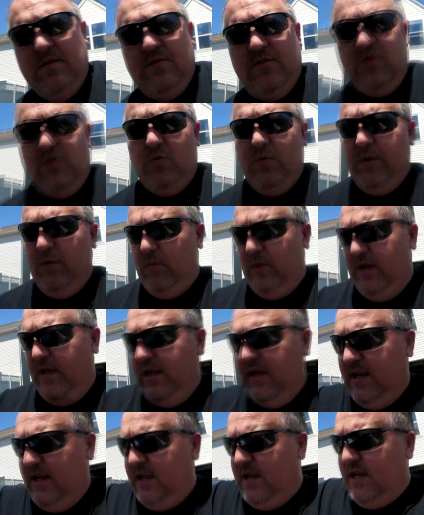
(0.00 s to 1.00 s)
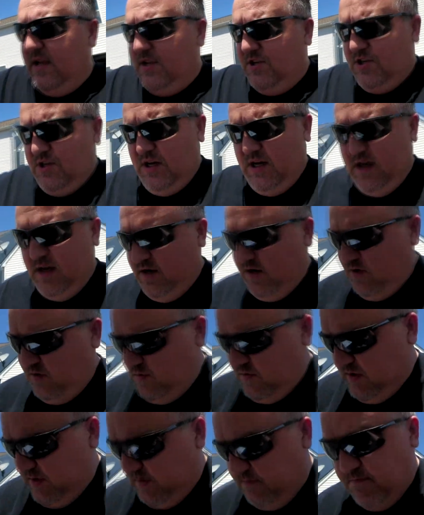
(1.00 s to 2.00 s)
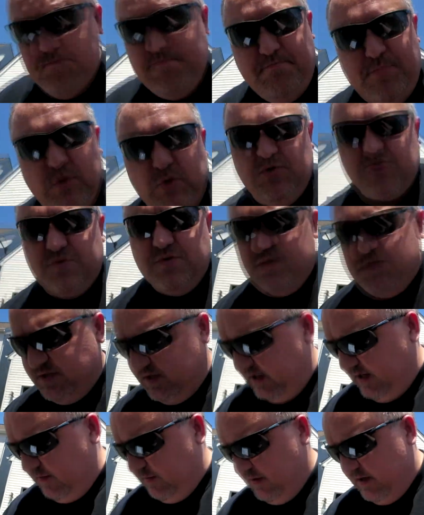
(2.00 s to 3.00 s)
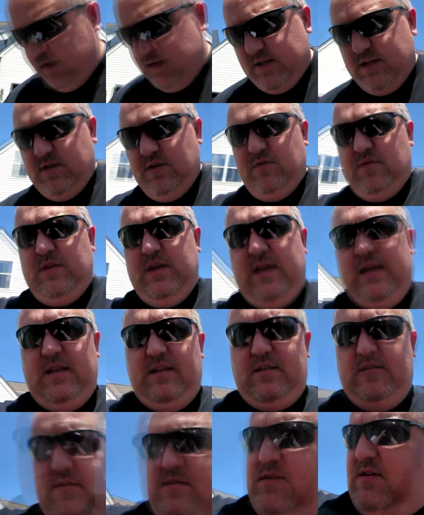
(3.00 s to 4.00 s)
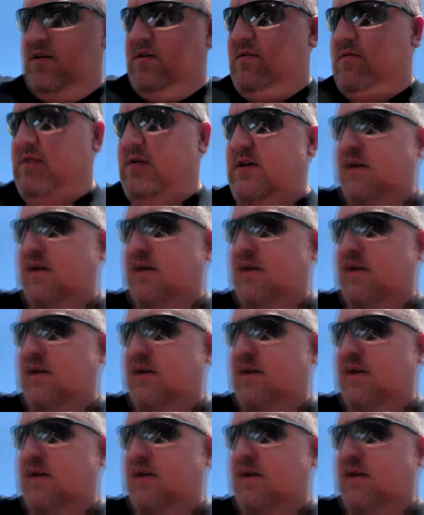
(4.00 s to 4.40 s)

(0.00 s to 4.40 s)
so we went ahead and got Jay a new um, booster seat. We did do that. So